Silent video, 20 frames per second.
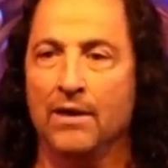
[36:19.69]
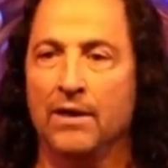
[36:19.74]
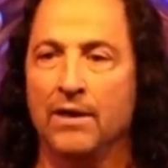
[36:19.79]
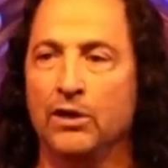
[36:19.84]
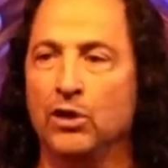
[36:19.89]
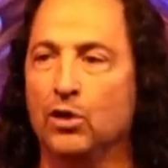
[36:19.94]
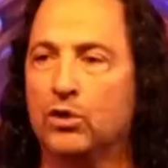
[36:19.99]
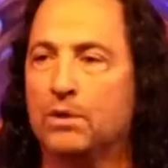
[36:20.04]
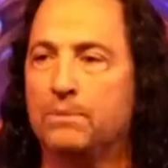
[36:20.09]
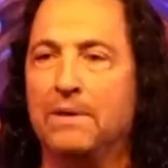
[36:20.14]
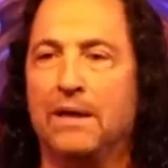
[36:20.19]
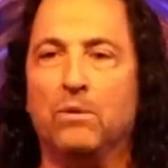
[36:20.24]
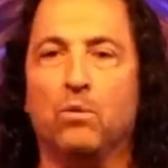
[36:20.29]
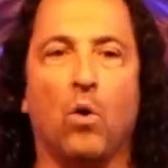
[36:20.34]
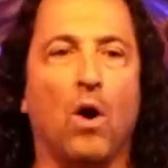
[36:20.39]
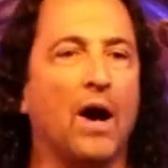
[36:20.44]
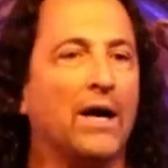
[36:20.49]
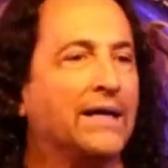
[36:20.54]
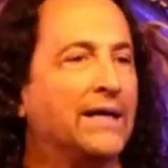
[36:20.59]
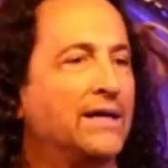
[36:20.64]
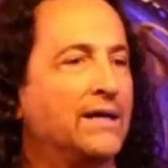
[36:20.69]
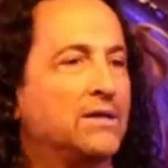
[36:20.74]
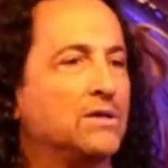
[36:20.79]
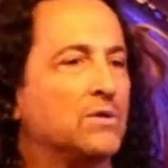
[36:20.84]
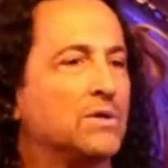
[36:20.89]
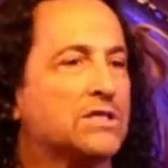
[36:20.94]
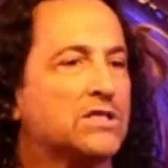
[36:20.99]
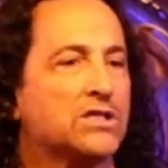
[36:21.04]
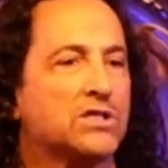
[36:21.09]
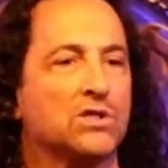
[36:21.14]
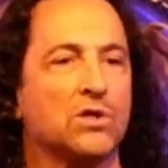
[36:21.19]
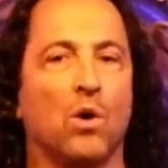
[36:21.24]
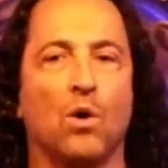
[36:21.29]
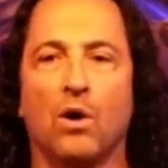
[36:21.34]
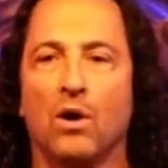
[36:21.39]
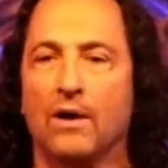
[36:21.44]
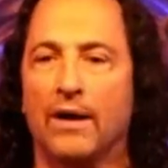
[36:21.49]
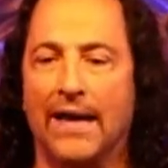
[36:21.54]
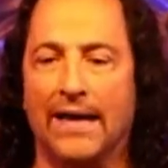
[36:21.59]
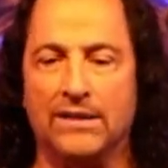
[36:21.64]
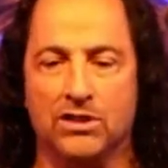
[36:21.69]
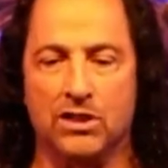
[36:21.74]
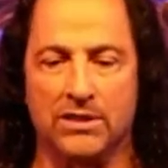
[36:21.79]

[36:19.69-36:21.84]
You could be walking into a store and